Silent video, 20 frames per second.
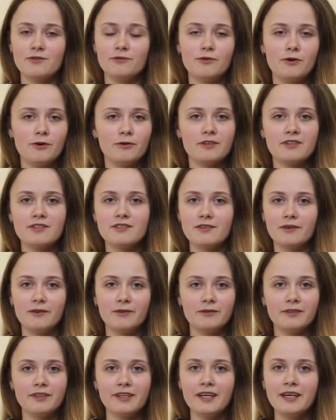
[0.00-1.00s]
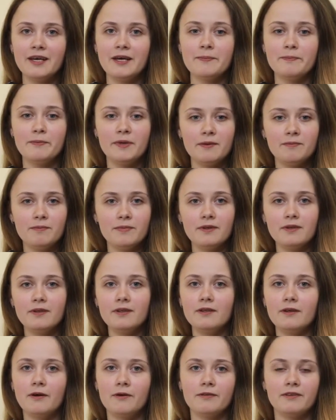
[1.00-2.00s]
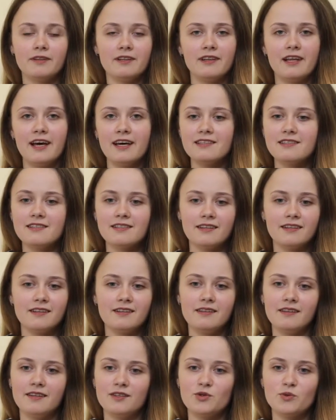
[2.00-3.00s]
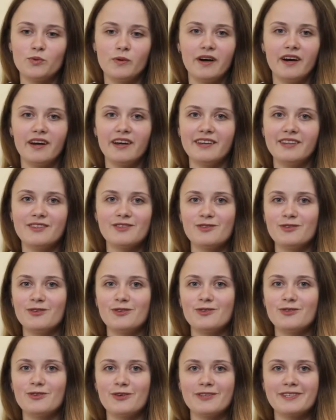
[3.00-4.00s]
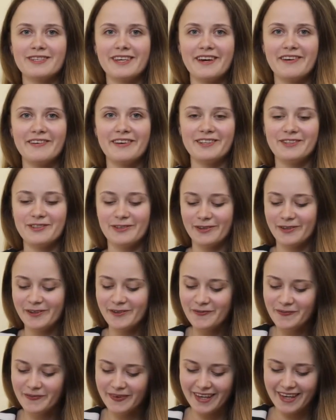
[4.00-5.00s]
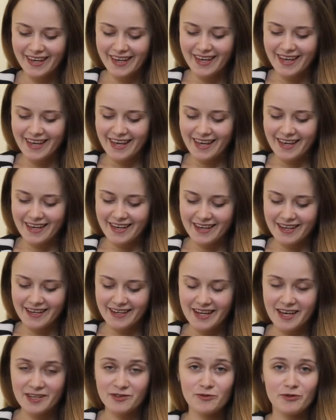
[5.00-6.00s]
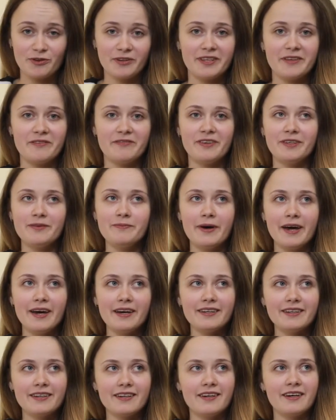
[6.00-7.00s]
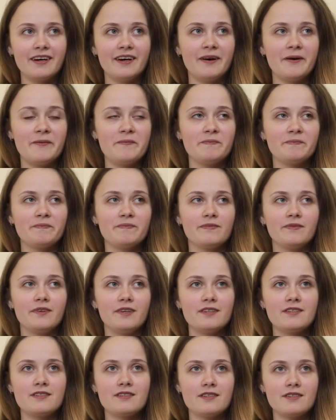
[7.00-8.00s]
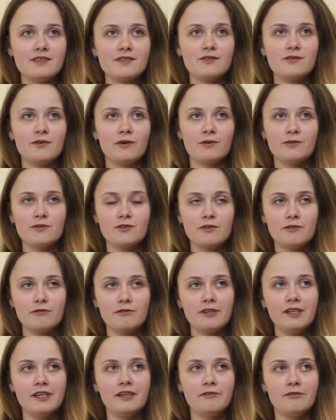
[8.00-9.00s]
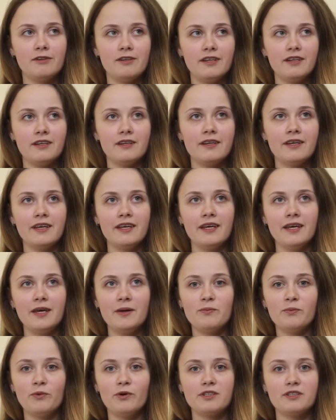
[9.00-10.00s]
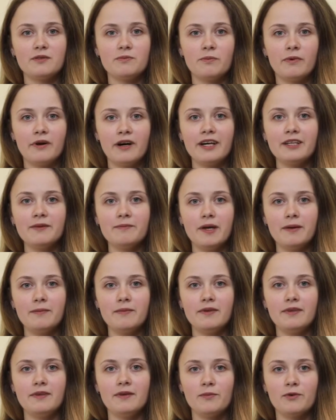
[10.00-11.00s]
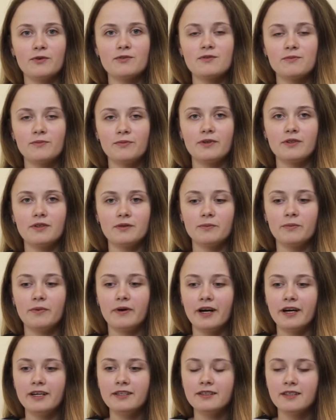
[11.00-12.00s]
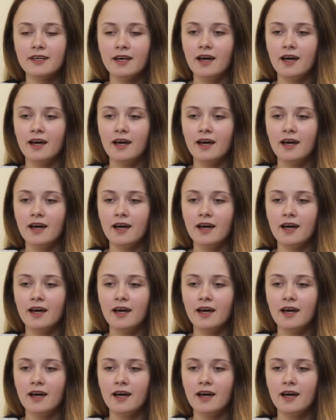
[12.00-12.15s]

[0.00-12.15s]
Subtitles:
you focus on people, on the lesson. That's why it's not scary at all. And as for the feedback, this is also really important part, maybe the most important part.